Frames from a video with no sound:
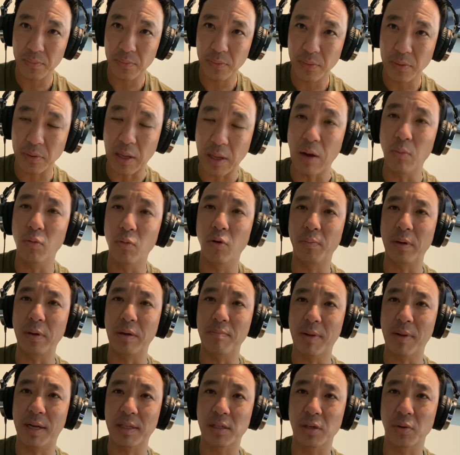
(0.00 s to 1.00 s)
They will be
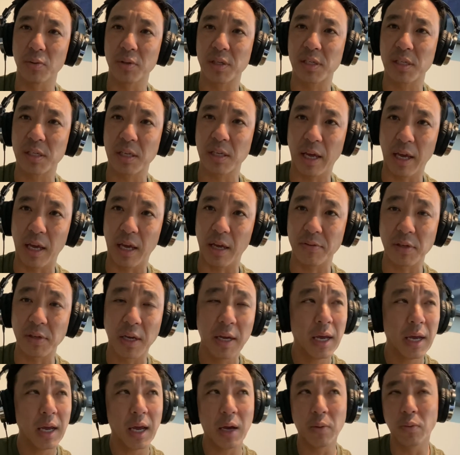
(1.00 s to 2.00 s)
mental slaves.
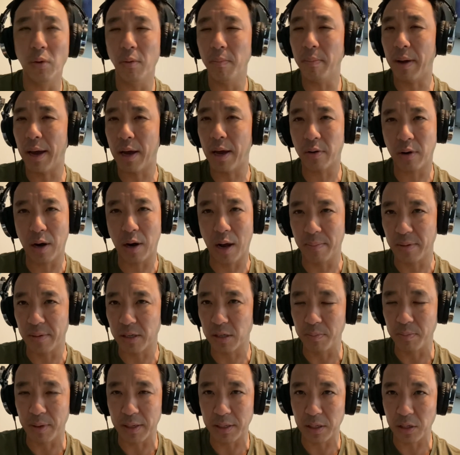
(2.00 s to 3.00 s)
It won't matter how much
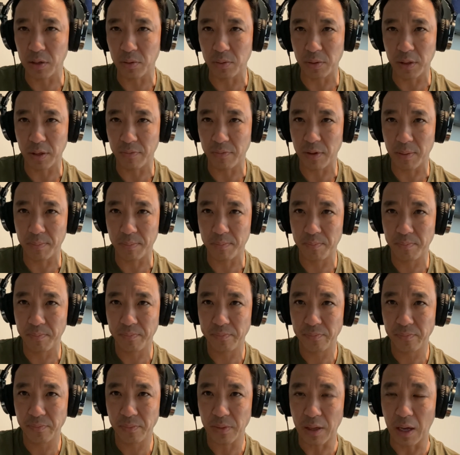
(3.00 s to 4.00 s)
money you leave them.
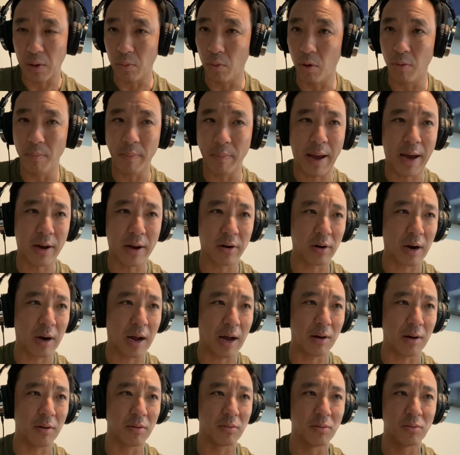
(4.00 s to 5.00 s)
It won't matter
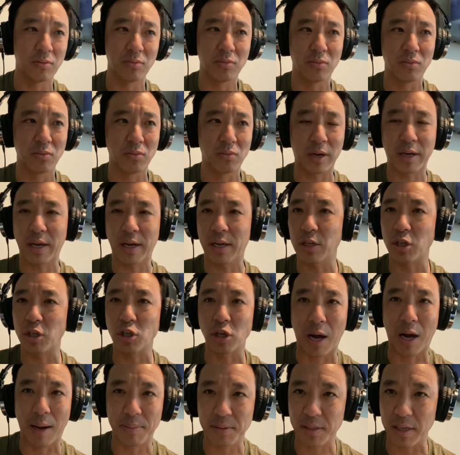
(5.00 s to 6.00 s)
what kind of
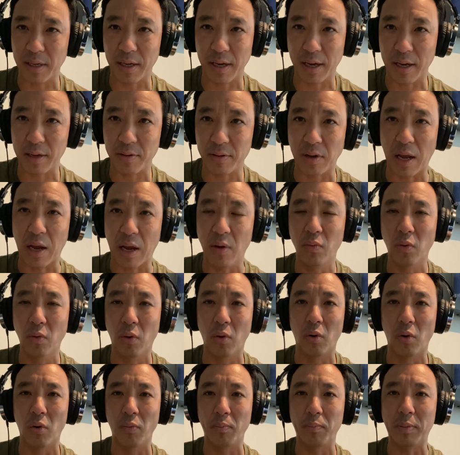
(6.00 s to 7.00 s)
jobs they get. They
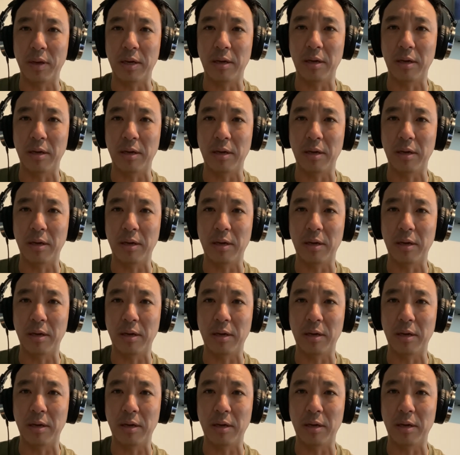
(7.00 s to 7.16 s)
will be